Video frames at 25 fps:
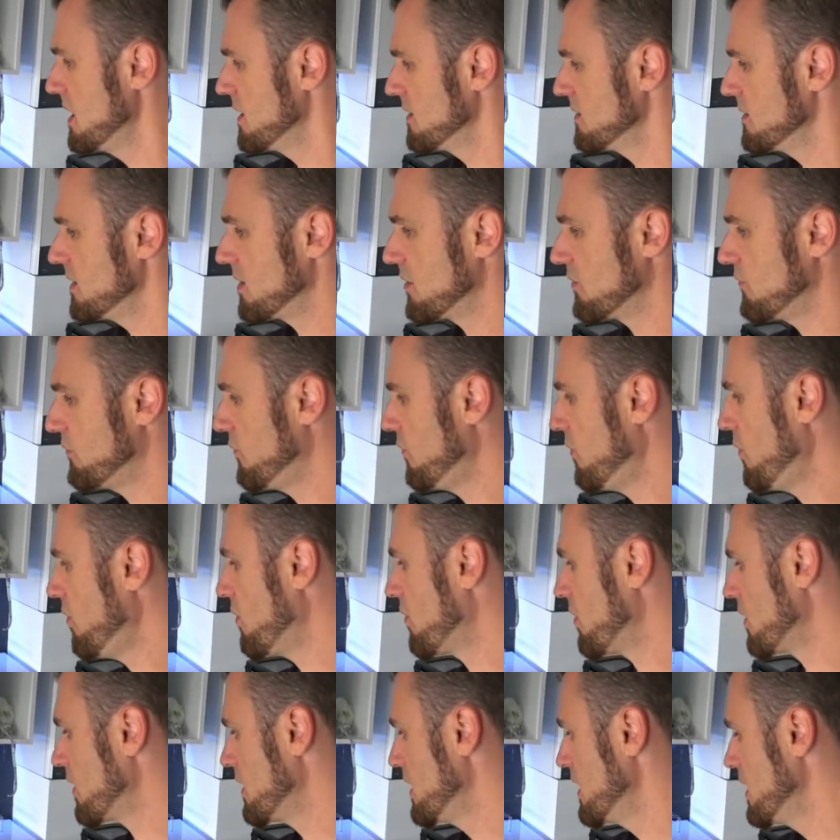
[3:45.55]

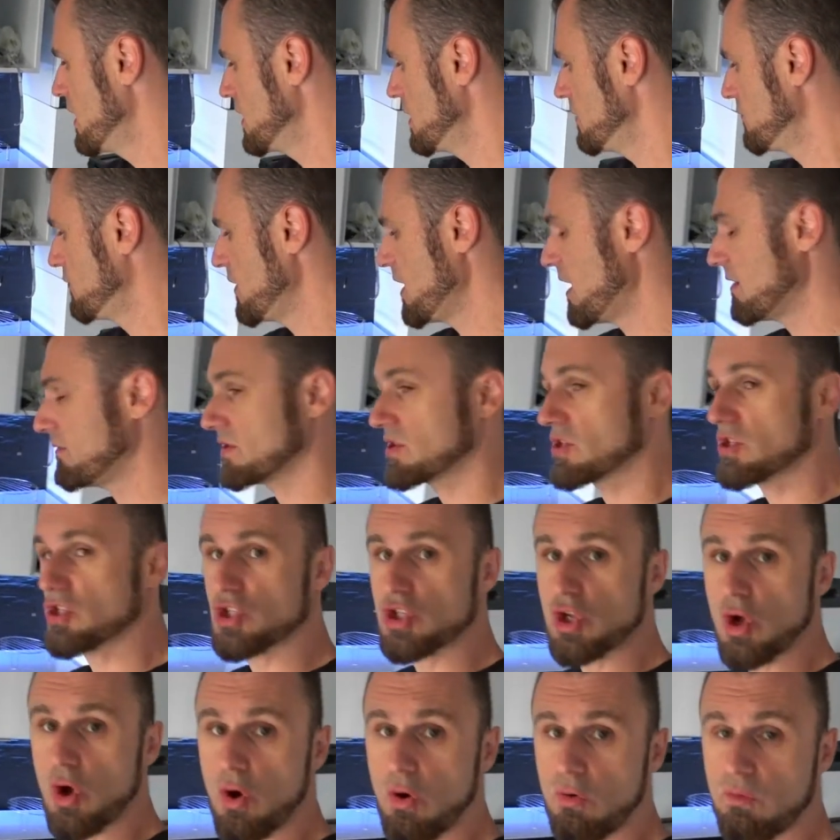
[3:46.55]
Therefore, if you have a
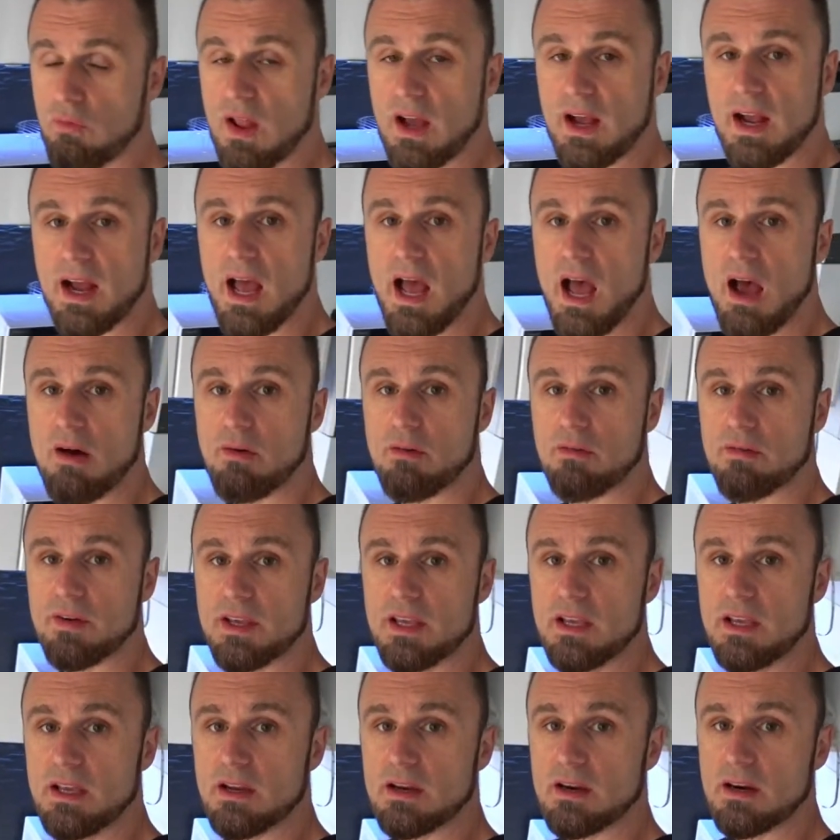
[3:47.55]
stove like I have over
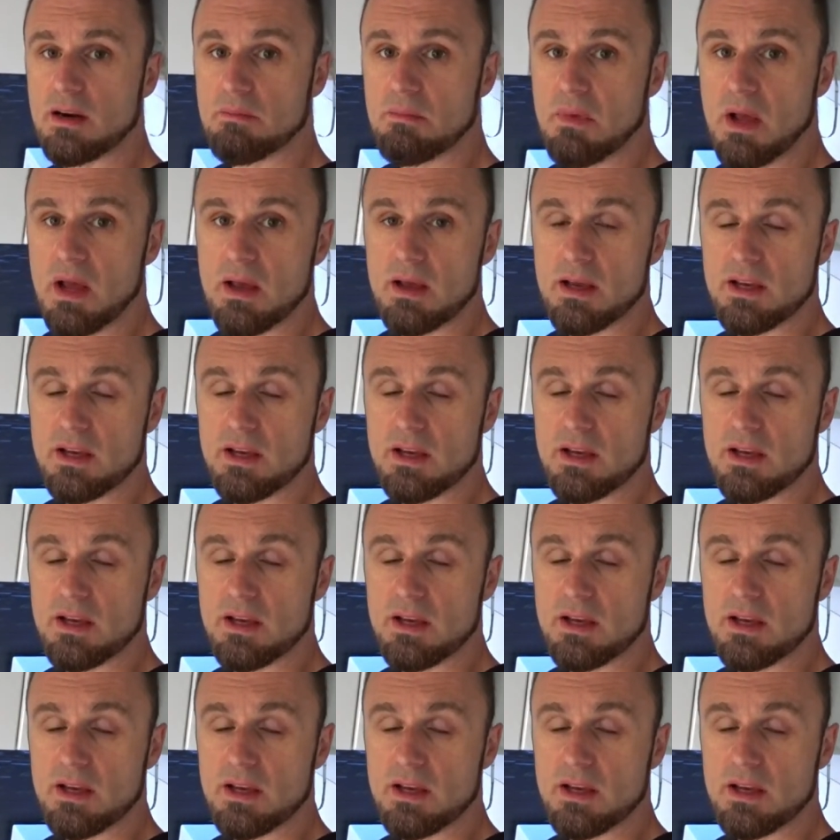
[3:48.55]
here,